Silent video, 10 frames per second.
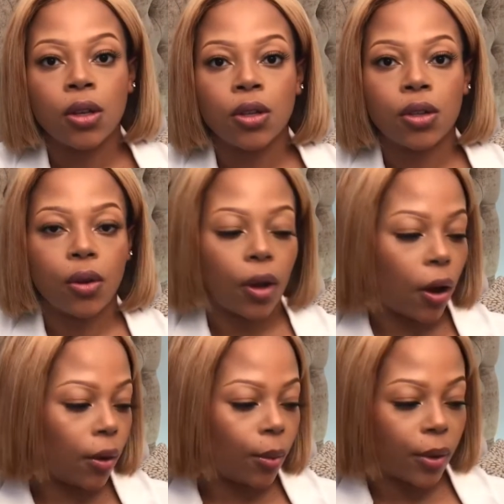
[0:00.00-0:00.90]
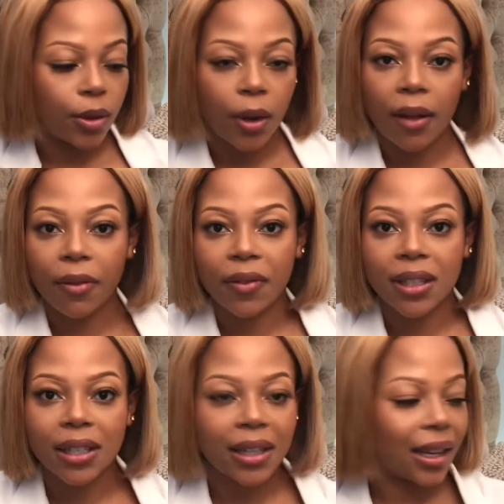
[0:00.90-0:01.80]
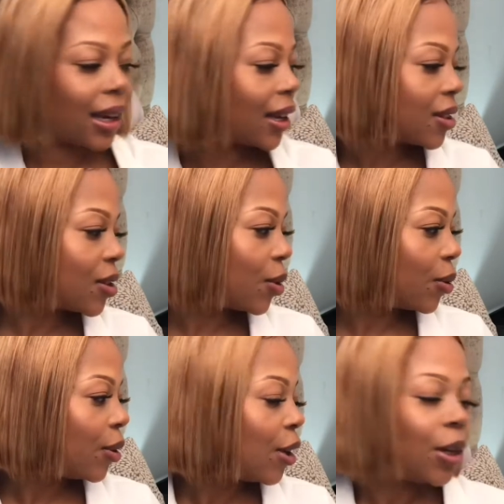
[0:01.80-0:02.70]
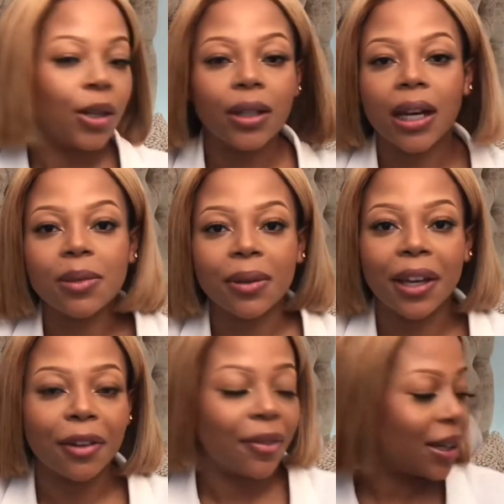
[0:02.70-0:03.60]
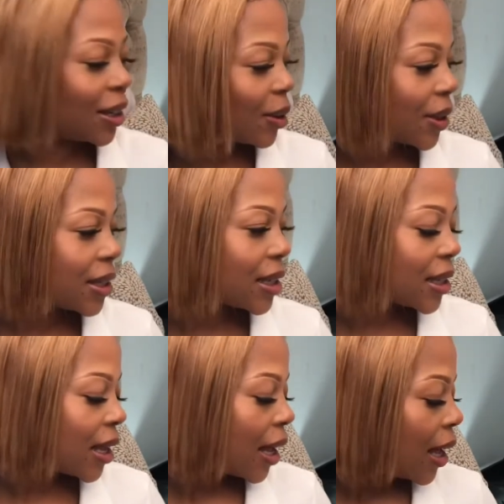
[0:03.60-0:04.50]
so yeah we do have a visitor here so you guys will hear funny noises